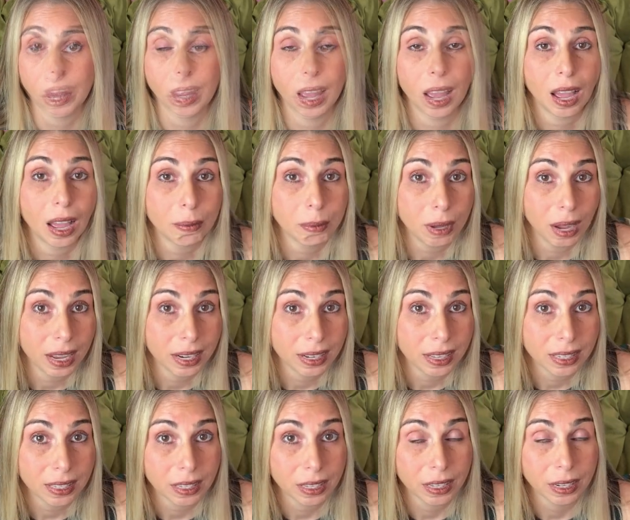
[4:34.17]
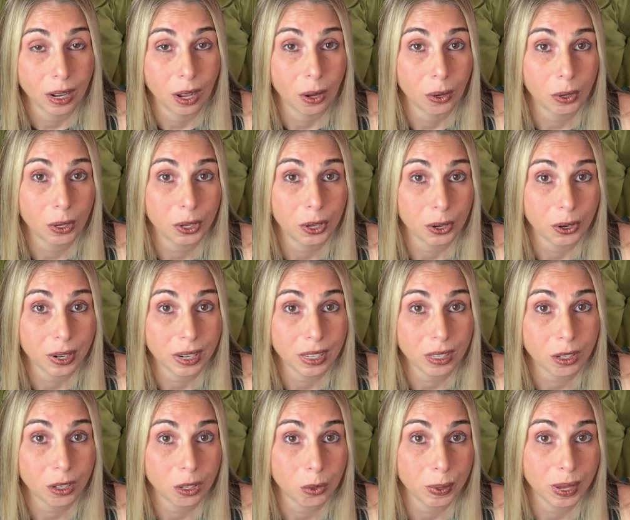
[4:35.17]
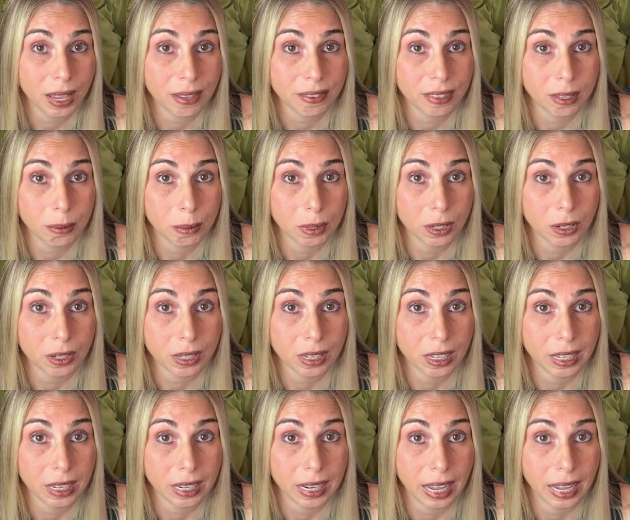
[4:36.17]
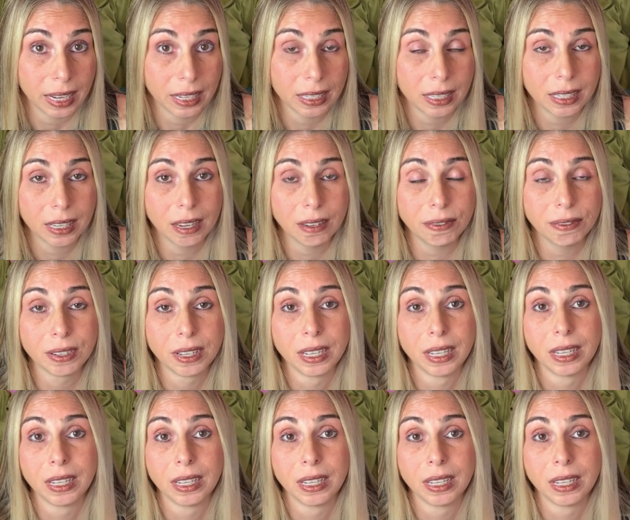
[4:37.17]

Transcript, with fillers: You know, I'm kind of, you know, curious because we have similar DNA and stuff.